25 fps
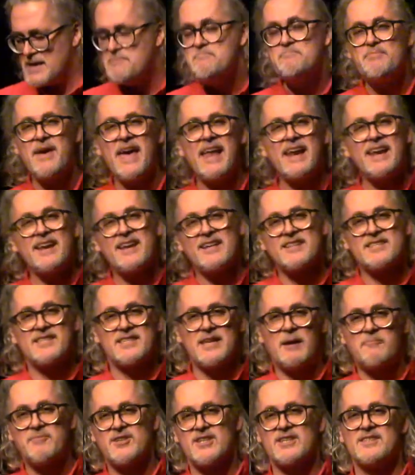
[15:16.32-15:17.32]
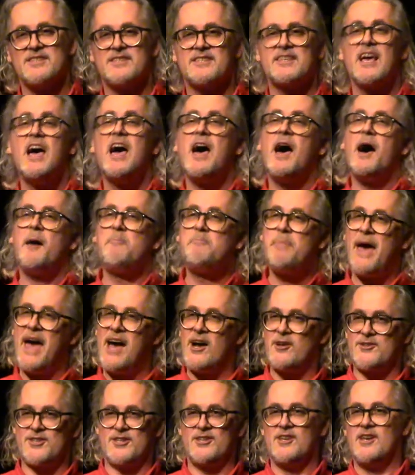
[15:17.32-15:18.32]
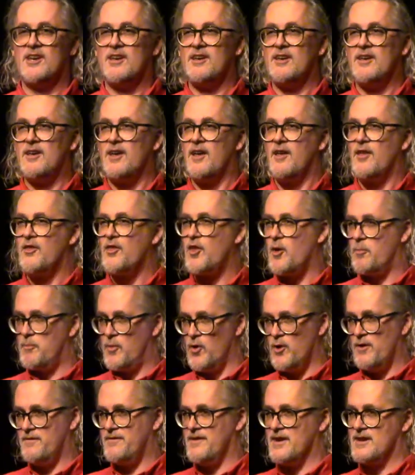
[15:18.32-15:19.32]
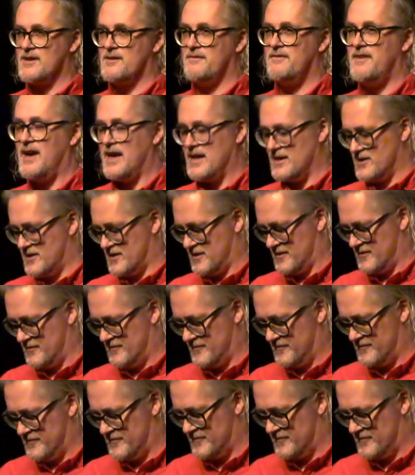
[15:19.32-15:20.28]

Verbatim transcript: embedded assumptions about the perfect face.